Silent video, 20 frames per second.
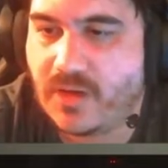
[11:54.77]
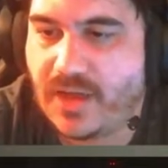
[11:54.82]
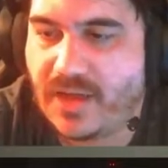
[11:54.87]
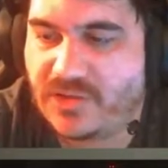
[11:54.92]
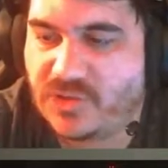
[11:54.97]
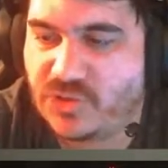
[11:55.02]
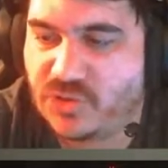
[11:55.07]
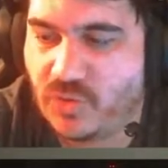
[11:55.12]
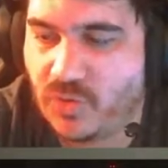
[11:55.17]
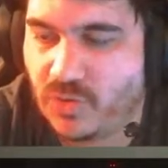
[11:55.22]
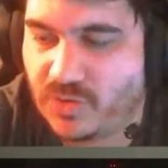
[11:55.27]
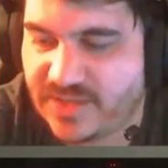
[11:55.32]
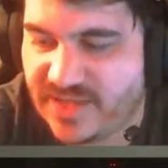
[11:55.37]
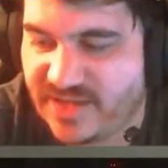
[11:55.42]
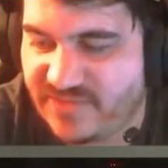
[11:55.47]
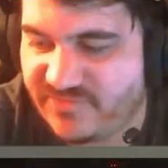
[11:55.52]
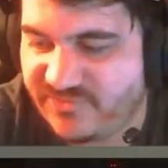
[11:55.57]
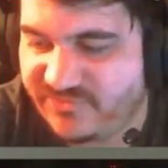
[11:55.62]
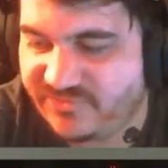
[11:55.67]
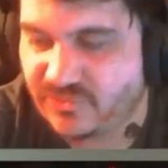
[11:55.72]
And you only
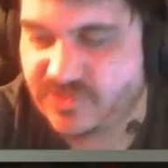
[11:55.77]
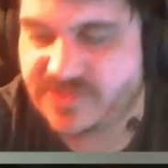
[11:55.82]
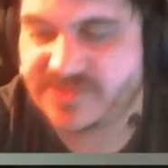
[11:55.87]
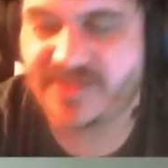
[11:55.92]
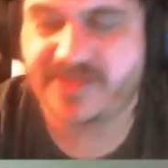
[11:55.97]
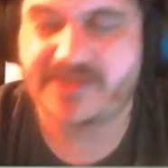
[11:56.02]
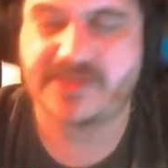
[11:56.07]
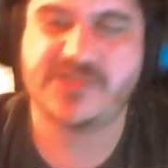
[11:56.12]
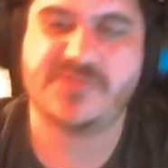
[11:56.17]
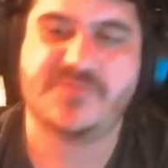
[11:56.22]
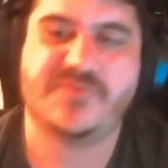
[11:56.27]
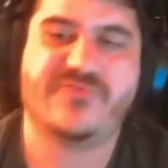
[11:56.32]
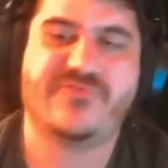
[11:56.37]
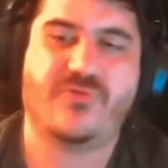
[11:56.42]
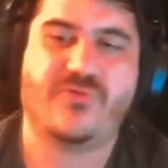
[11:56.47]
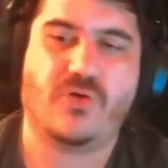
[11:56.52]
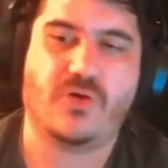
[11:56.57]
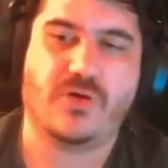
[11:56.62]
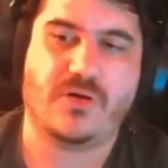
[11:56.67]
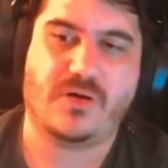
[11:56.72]
have a few seconds
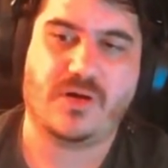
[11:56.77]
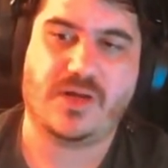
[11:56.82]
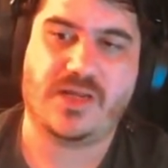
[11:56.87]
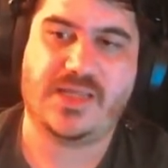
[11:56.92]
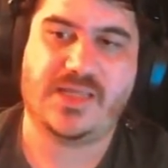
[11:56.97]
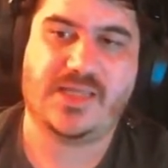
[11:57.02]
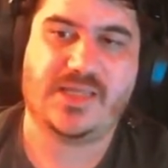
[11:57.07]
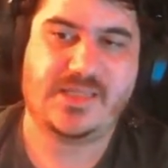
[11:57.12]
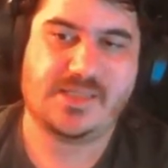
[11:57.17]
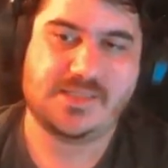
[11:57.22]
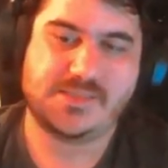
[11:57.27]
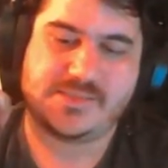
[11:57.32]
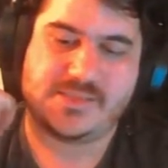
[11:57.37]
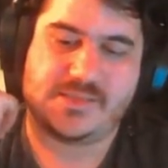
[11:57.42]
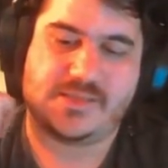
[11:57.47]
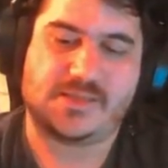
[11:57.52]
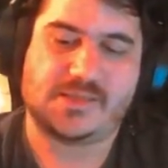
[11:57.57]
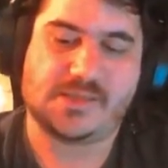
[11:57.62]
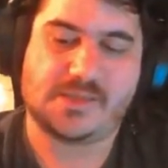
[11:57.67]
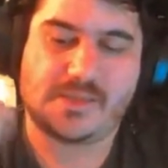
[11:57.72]
before he's
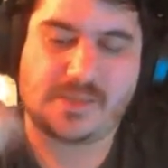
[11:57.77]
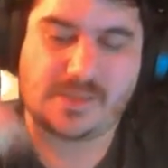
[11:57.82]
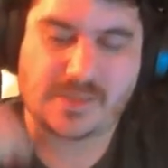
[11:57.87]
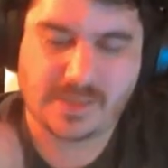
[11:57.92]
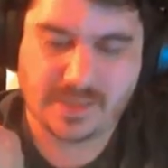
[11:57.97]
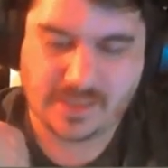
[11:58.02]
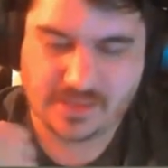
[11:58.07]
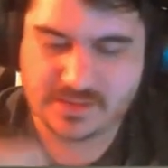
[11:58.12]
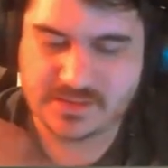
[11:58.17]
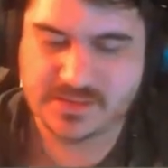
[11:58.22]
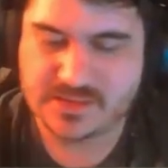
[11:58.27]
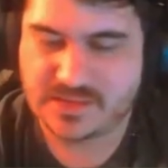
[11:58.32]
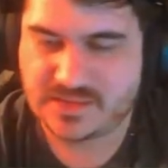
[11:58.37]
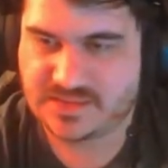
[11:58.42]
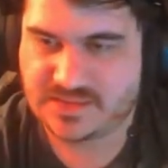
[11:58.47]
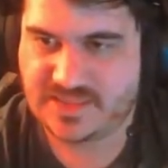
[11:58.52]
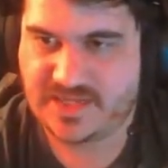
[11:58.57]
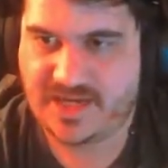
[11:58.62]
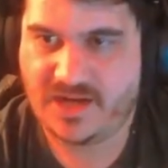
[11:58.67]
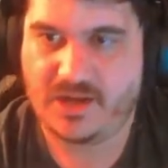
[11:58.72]
gonna get to
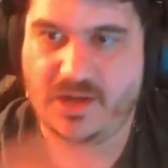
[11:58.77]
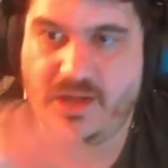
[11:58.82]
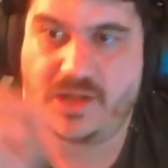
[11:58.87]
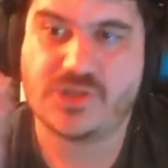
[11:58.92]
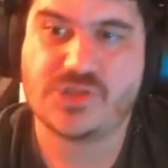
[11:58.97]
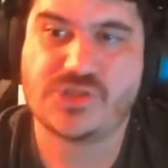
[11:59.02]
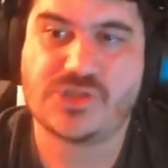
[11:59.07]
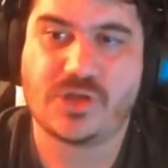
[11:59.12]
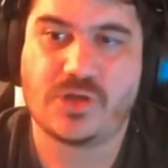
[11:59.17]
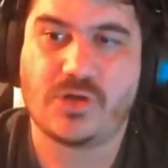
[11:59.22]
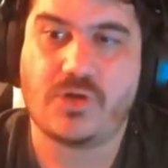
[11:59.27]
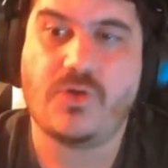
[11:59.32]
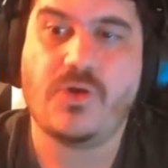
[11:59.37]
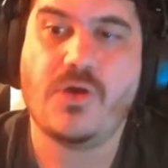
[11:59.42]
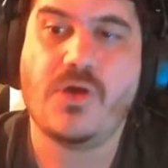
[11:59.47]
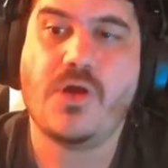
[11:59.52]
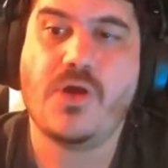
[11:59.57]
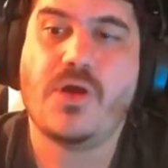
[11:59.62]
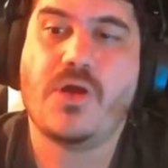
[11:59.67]
this area, so